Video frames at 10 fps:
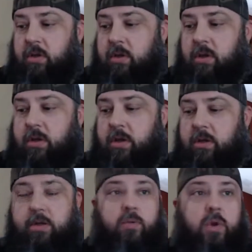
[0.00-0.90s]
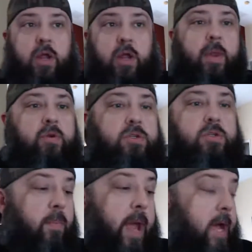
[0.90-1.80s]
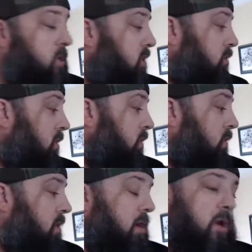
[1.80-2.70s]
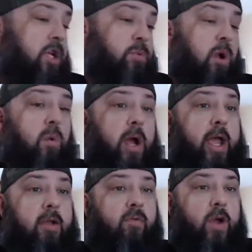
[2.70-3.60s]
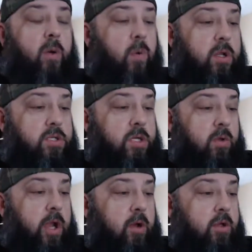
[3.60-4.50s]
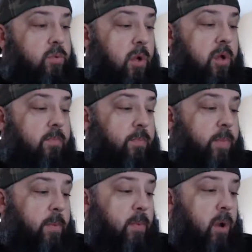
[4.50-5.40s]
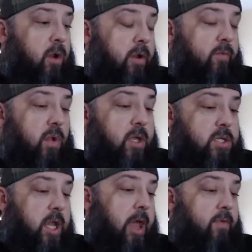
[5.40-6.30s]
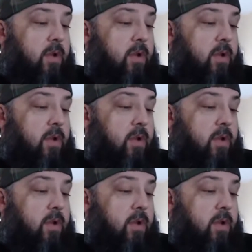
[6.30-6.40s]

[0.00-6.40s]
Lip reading: I wonder how many of those have been passed through. It's probably why I hadn't found one until now. It's probably people probably don't even realize they have it.